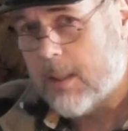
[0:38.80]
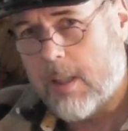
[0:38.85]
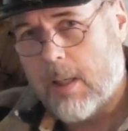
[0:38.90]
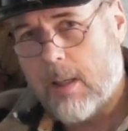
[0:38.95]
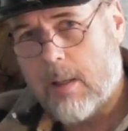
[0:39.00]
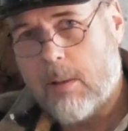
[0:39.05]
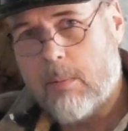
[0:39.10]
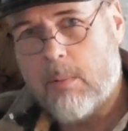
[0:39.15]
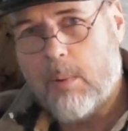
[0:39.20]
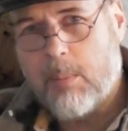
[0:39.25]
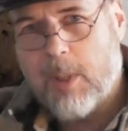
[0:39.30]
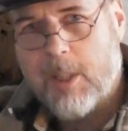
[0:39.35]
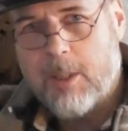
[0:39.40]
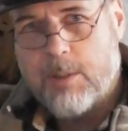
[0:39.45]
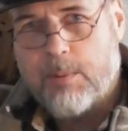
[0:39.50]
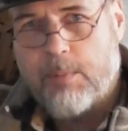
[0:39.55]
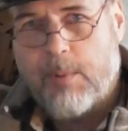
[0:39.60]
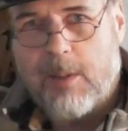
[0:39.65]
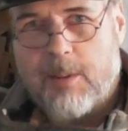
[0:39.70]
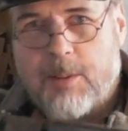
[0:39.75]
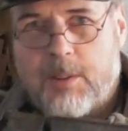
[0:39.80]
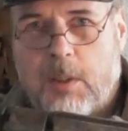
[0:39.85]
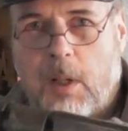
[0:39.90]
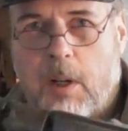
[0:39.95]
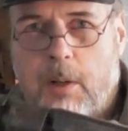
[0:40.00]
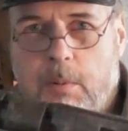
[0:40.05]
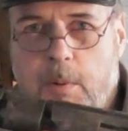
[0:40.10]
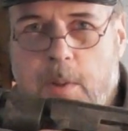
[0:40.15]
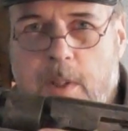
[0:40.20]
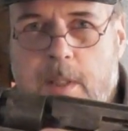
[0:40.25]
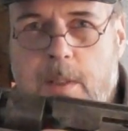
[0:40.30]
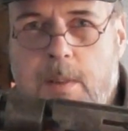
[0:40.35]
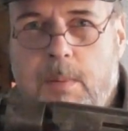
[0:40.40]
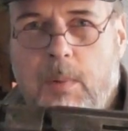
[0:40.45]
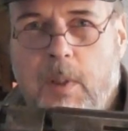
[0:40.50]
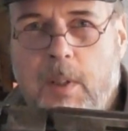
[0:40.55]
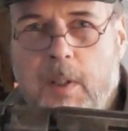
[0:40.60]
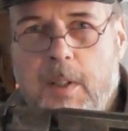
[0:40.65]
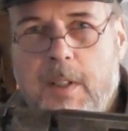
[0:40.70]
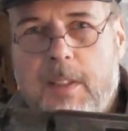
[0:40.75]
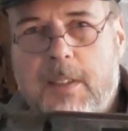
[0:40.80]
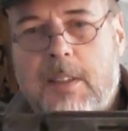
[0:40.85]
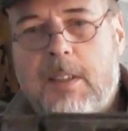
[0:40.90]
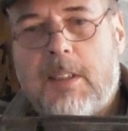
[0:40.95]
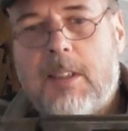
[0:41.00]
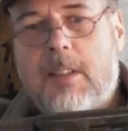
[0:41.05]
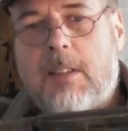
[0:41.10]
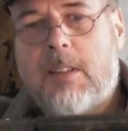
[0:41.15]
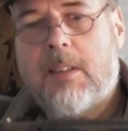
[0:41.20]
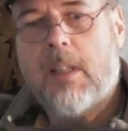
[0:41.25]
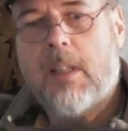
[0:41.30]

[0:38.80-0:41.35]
we might as well start with this one. This is